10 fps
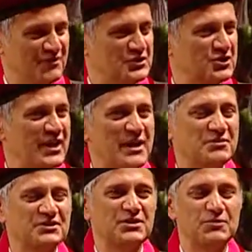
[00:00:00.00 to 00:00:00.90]
Venture
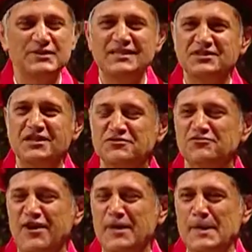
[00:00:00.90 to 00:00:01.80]
capitalist said, well, that sounds
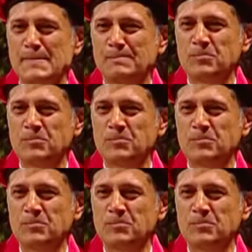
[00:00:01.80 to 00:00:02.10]
fair.